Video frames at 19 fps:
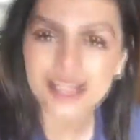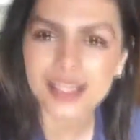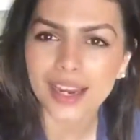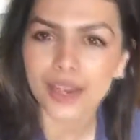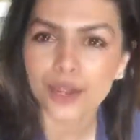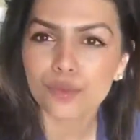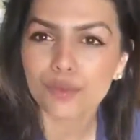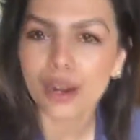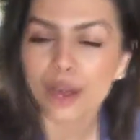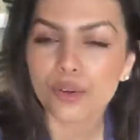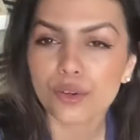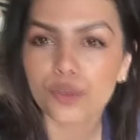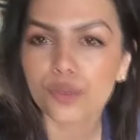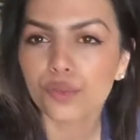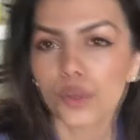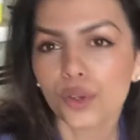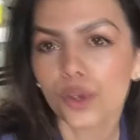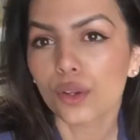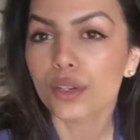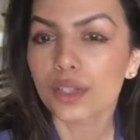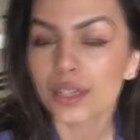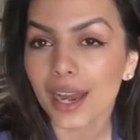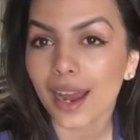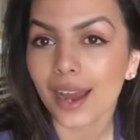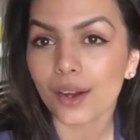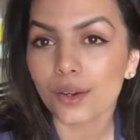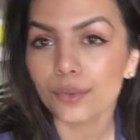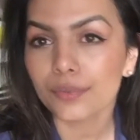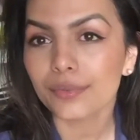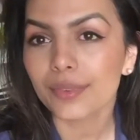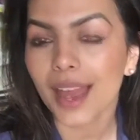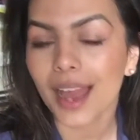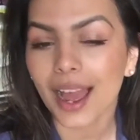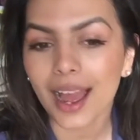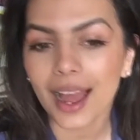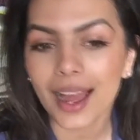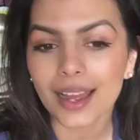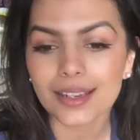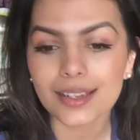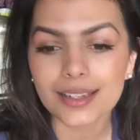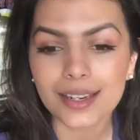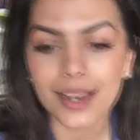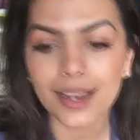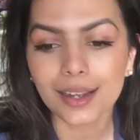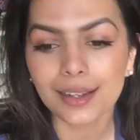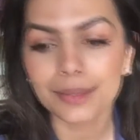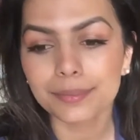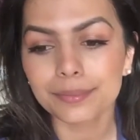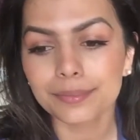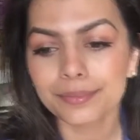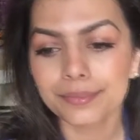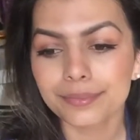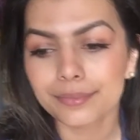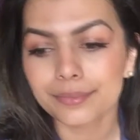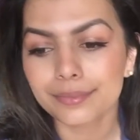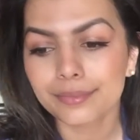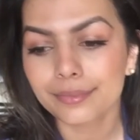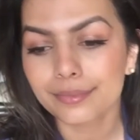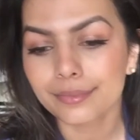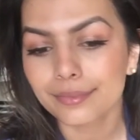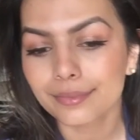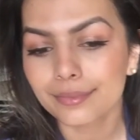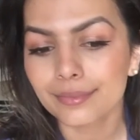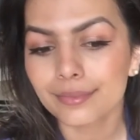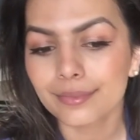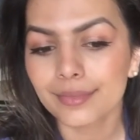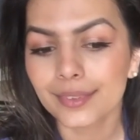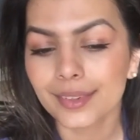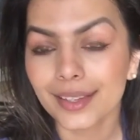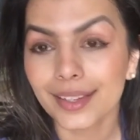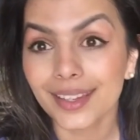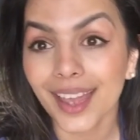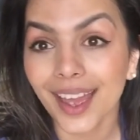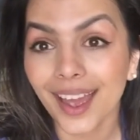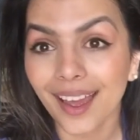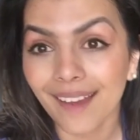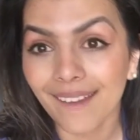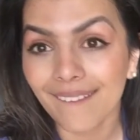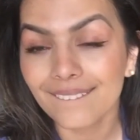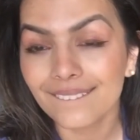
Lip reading: a second round of food now, and yeah.